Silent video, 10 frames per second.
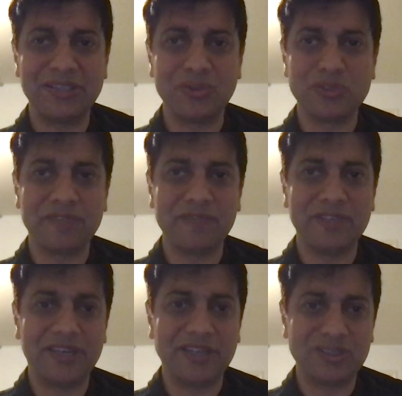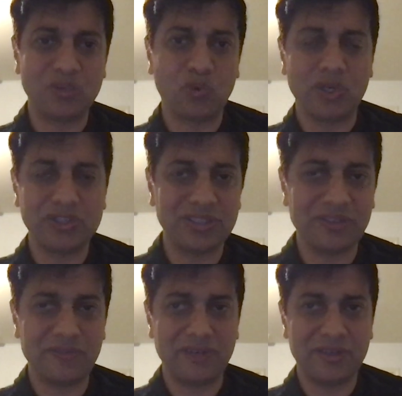in those amphitheaters and watching
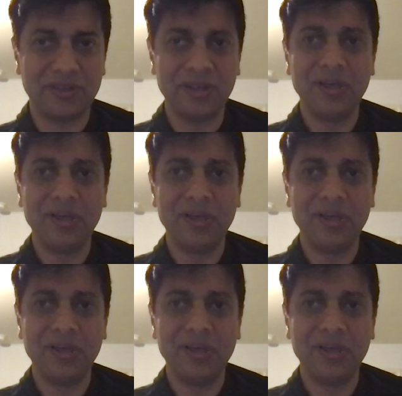different